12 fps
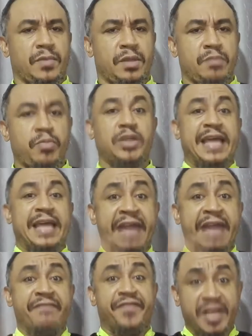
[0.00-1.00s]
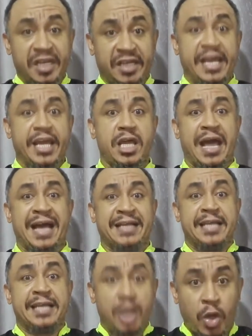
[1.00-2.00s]
But every day
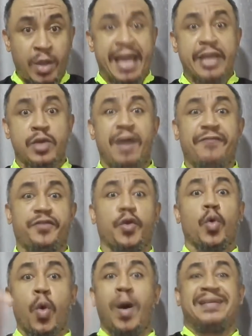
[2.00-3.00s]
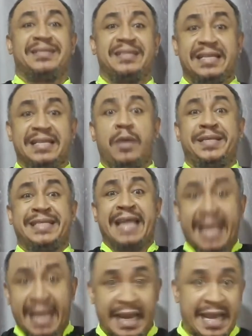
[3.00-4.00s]
as a lawyer, you have to go and sit down
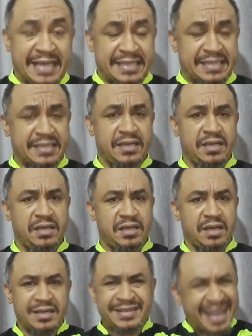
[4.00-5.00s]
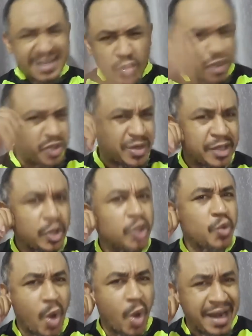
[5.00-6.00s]
inside class. That's what you
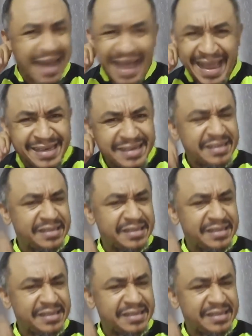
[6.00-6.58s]
cannot do online.